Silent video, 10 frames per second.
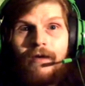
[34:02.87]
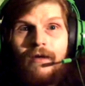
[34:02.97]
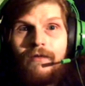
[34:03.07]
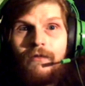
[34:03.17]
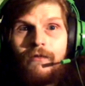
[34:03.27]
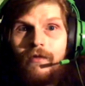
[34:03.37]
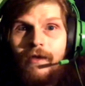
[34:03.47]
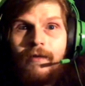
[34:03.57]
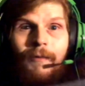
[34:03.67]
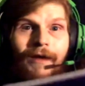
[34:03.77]
guys, so it's like
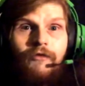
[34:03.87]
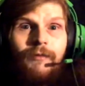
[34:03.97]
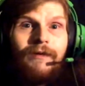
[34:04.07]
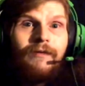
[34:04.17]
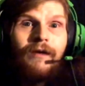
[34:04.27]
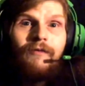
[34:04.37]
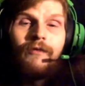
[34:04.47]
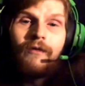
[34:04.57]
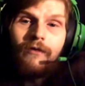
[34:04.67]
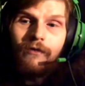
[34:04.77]
a match made in heaven
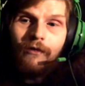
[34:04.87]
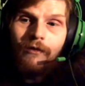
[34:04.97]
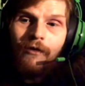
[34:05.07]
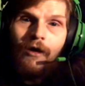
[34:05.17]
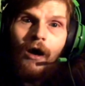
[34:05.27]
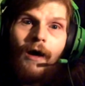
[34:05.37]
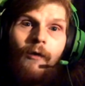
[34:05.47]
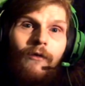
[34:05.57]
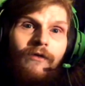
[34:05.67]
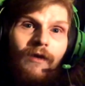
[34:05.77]
there. So I
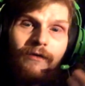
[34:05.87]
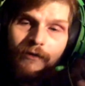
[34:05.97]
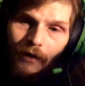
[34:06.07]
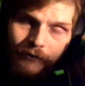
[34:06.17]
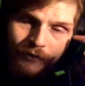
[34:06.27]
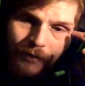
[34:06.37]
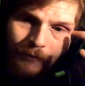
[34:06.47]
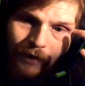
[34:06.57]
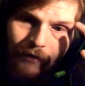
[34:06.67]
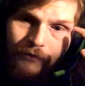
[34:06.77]
always like to cover them
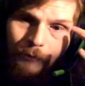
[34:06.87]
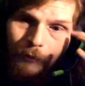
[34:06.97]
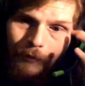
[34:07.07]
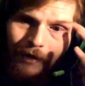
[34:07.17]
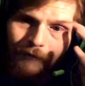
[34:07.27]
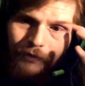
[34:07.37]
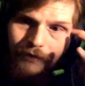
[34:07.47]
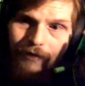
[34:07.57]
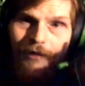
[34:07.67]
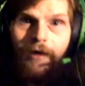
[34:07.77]
guys, and we'll have
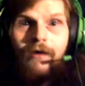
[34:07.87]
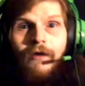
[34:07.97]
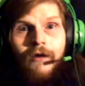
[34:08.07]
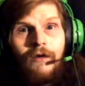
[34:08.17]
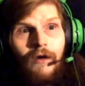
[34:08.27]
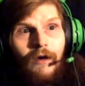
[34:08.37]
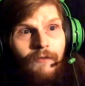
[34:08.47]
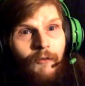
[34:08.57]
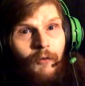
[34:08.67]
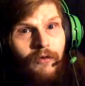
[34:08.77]
of
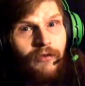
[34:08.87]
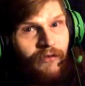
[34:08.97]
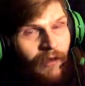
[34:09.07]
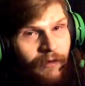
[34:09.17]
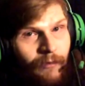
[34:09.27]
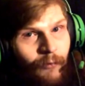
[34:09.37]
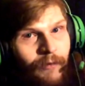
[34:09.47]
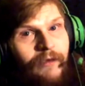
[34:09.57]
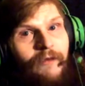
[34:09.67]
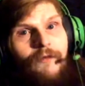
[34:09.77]
course, the second
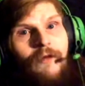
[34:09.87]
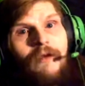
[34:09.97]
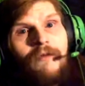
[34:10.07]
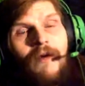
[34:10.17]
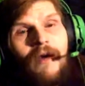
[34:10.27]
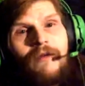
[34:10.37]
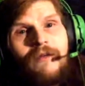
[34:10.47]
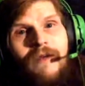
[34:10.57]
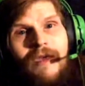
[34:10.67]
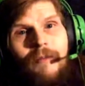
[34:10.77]
week of Ring of Honor
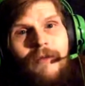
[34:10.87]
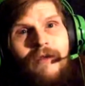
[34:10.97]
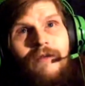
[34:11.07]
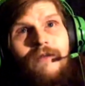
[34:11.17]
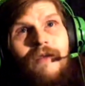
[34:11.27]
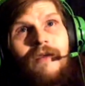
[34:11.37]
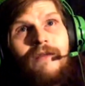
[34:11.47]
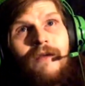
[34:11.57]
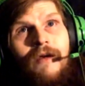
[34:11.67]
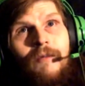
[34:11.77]
tapings,
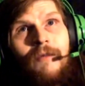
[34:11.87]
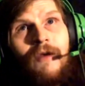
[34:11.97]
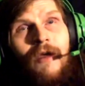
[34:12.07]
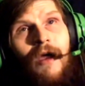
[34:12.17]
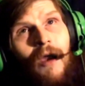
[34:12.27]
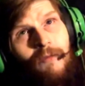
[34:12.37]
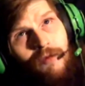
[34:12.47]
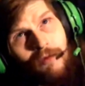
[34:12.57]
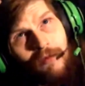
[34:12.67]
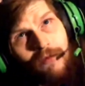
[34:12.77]
and I'm
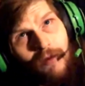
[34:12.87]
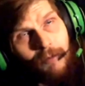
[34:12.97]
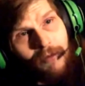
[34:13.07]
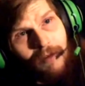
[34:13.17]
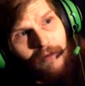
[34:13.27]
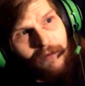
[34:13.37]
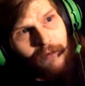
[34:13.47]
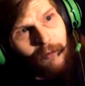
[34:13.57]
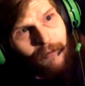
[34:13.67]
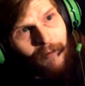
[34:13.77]
sure there's something else
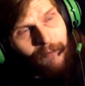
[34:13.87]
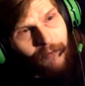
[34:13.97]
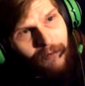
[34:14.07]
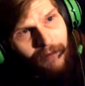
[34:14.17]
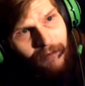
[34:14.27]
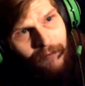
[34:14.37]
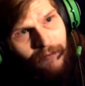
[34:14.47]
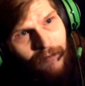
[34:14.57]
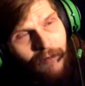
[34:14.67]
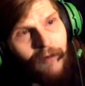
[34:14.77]
too, but I'm forgetting.
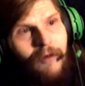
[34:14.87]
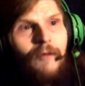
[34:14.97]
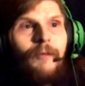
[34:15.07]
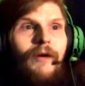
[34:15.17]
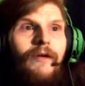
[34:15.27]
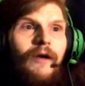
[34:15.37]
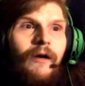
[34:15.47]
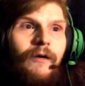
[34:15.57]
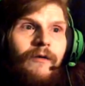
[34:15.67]
But